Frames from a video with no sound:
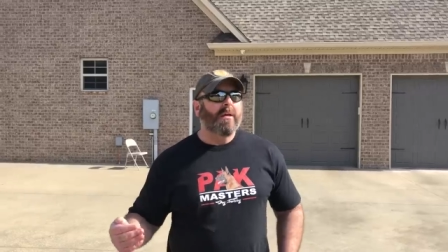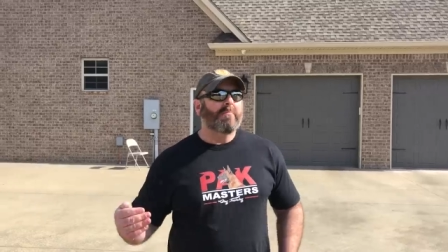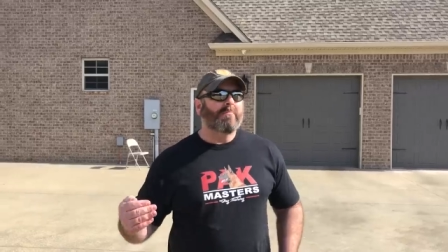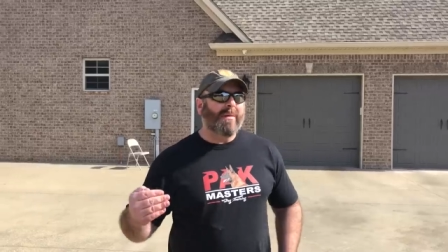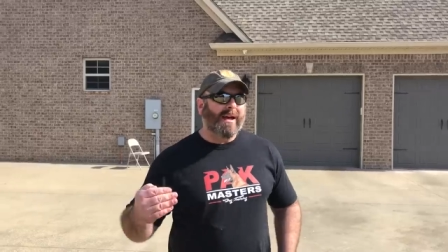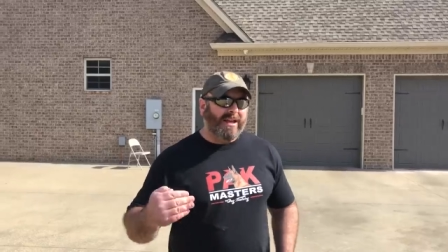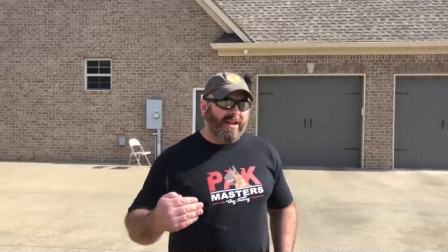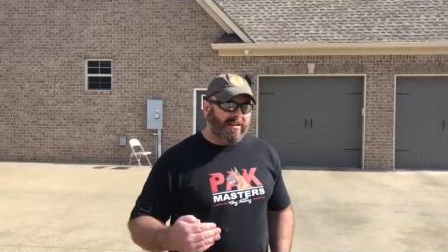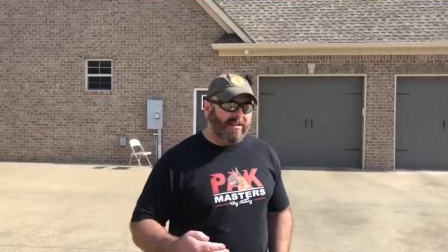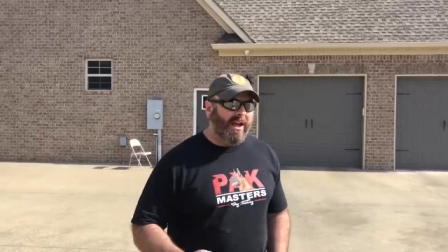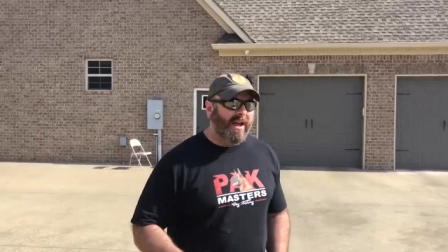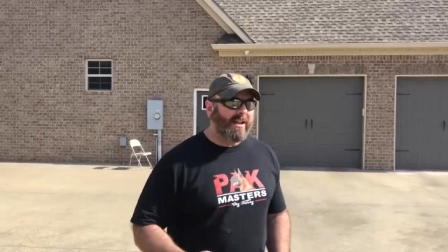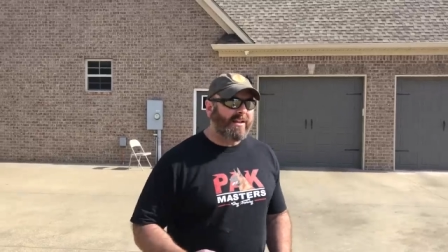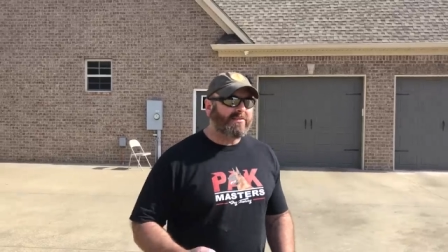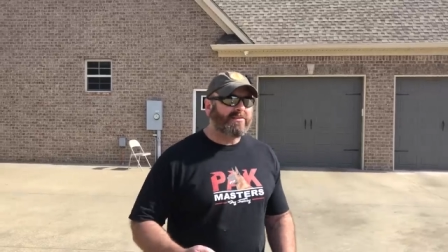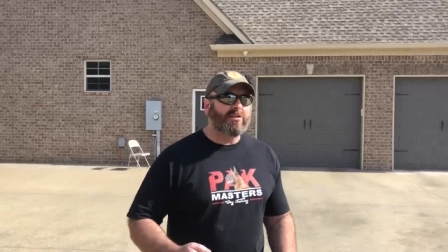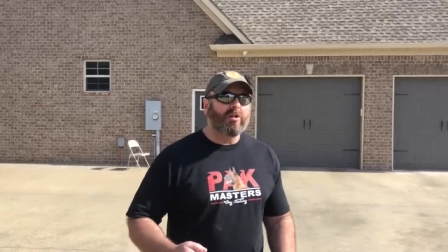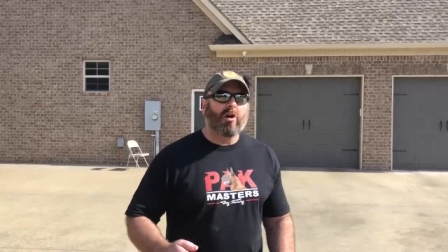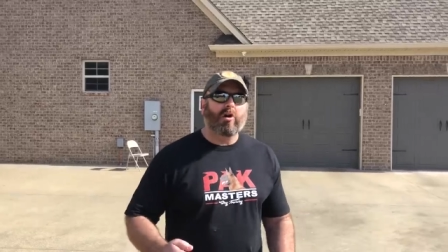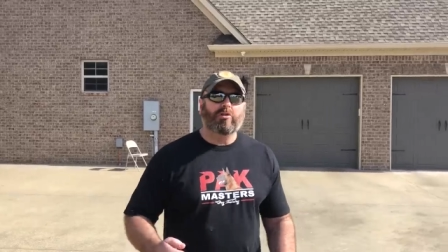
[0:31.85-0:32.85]
my
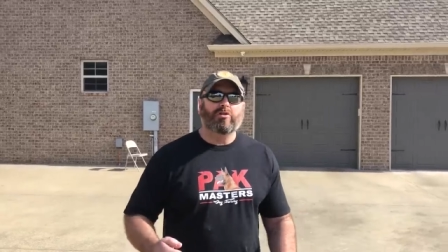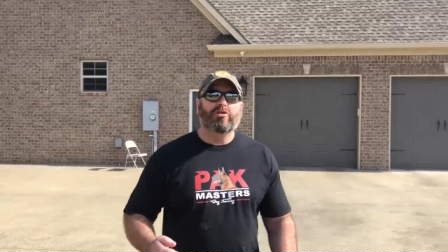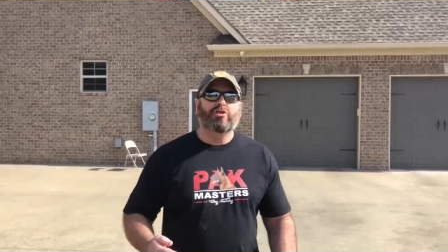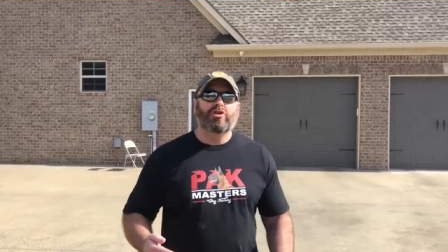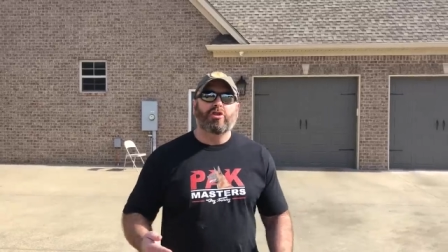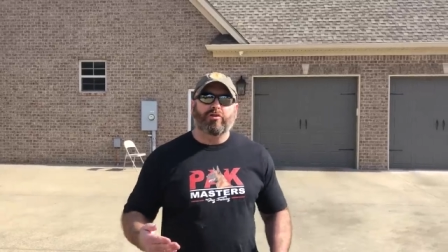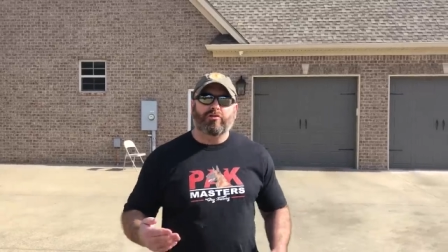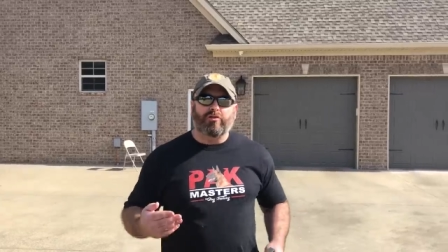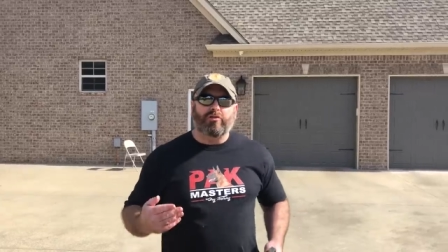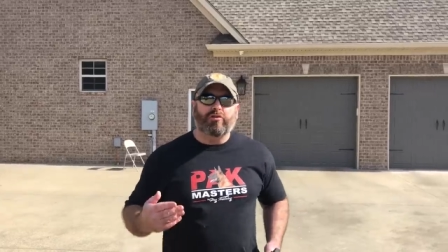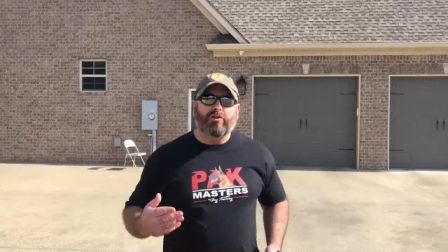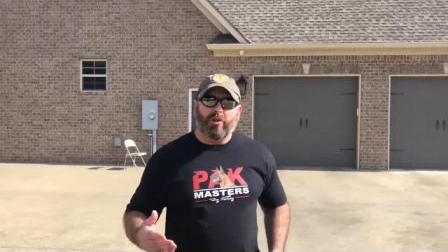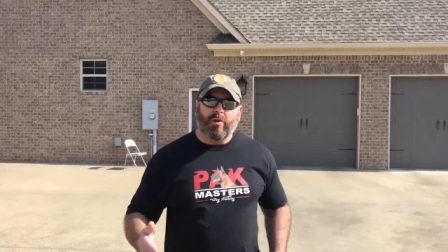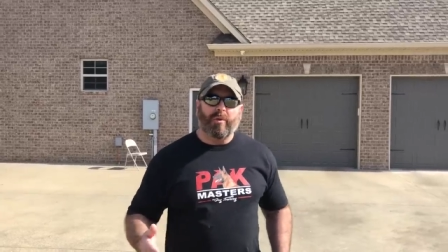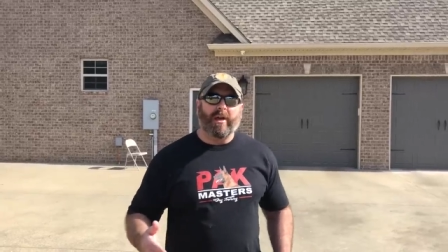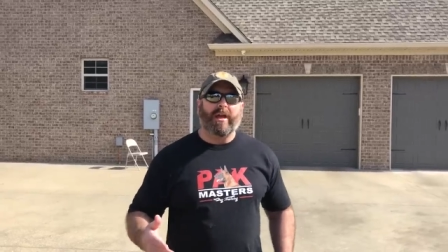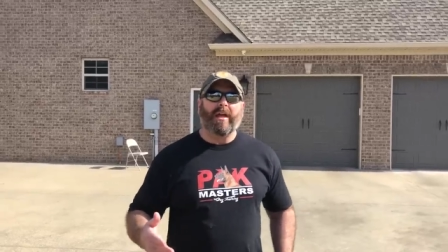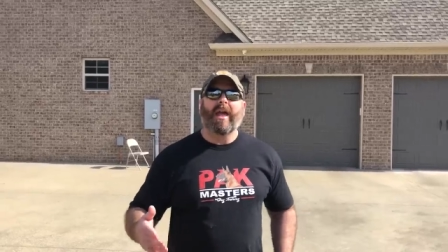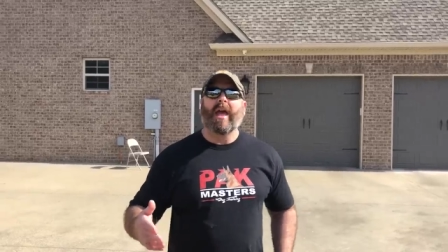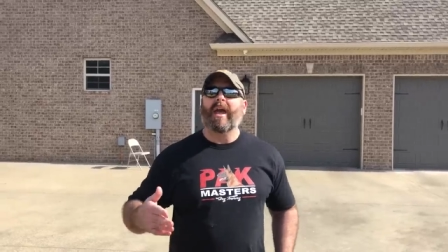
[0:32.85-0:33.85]
clients' dogs just do
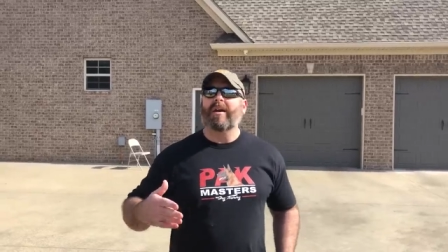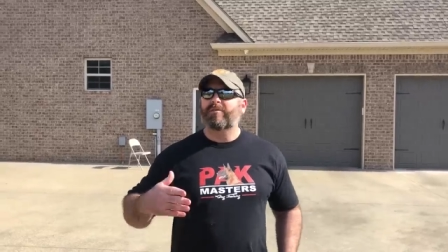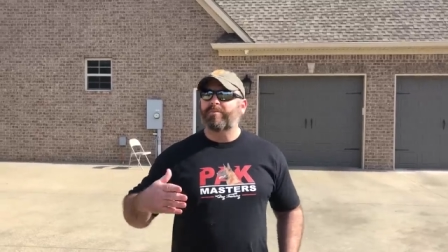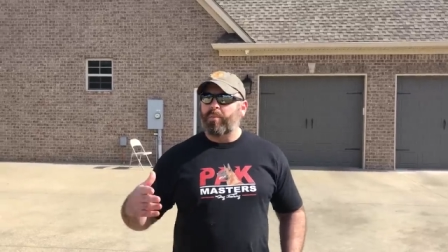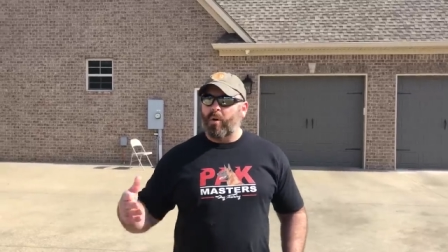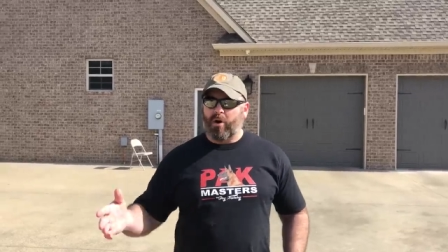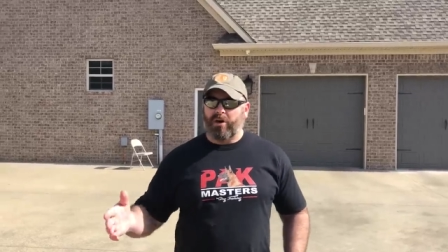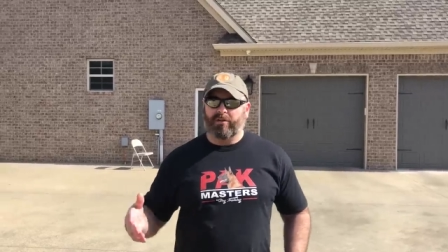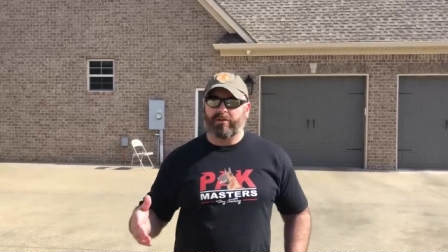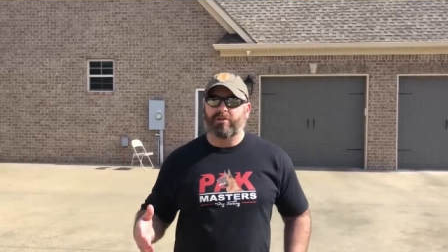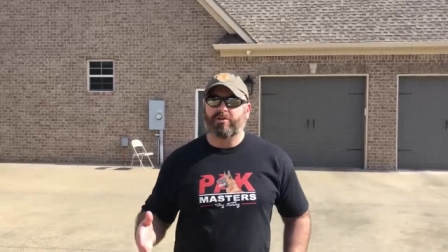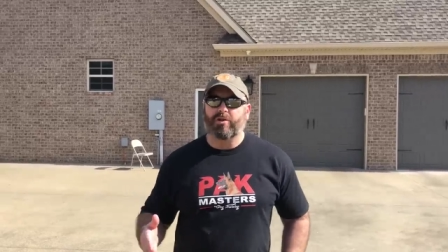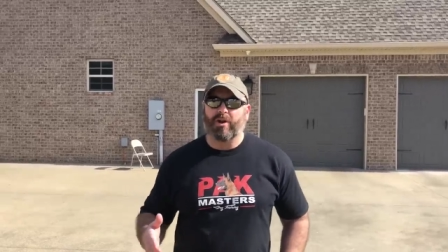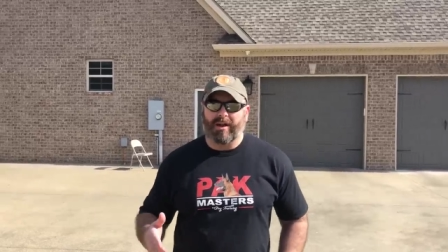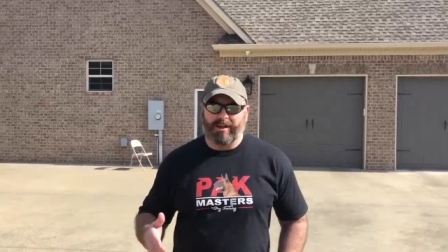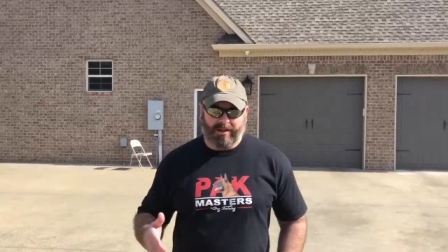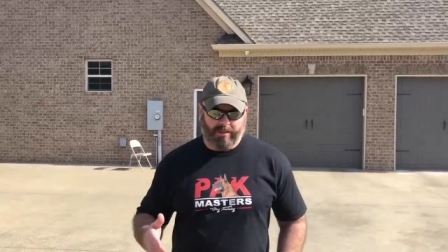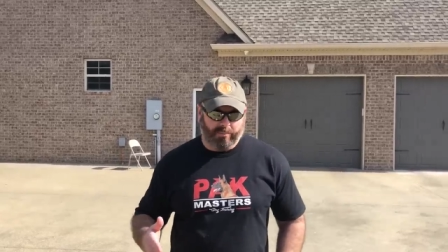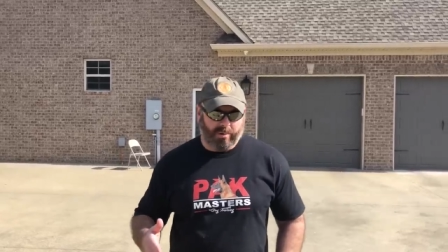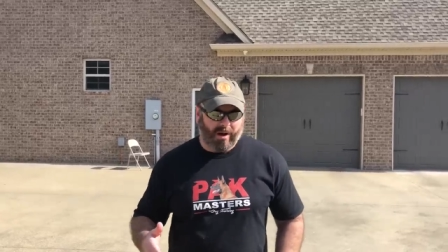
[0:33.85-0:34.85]
it as part of the
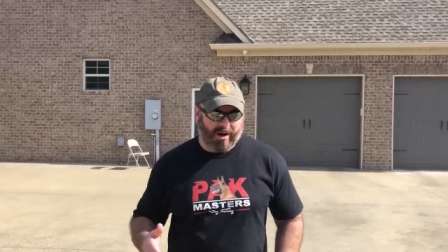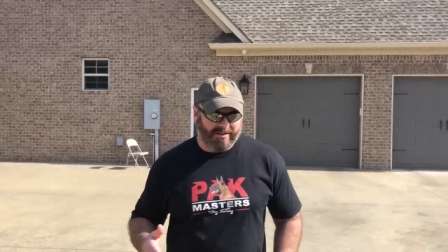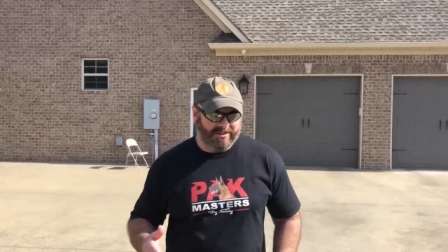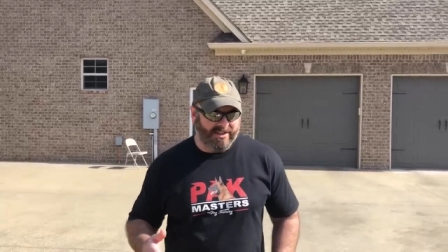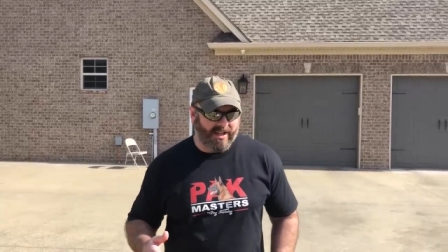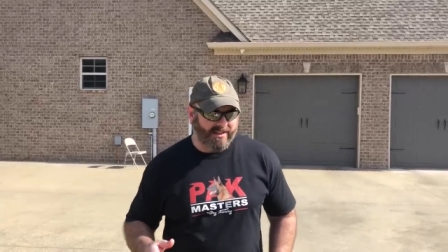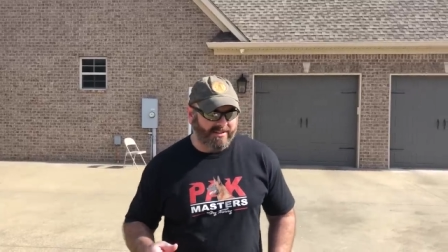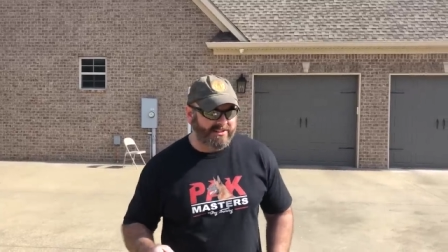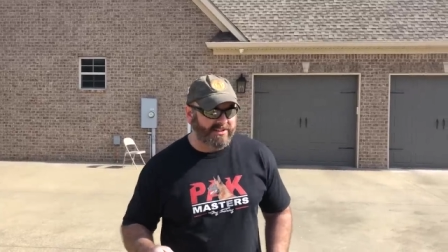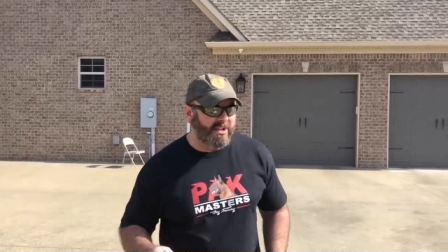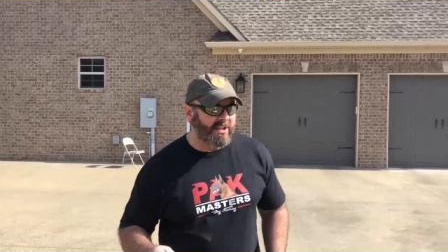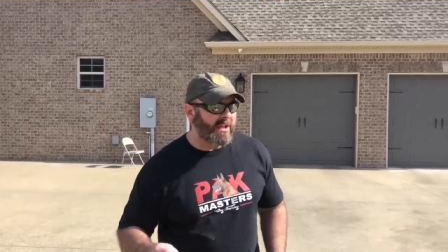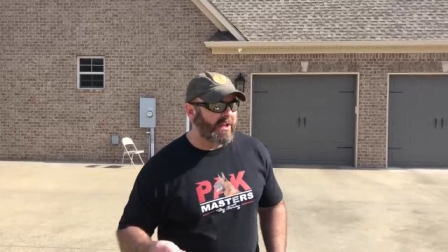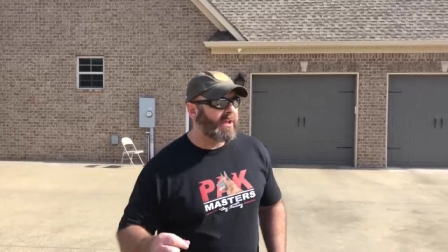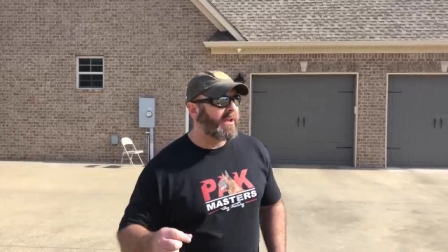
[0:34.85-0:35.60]
training process.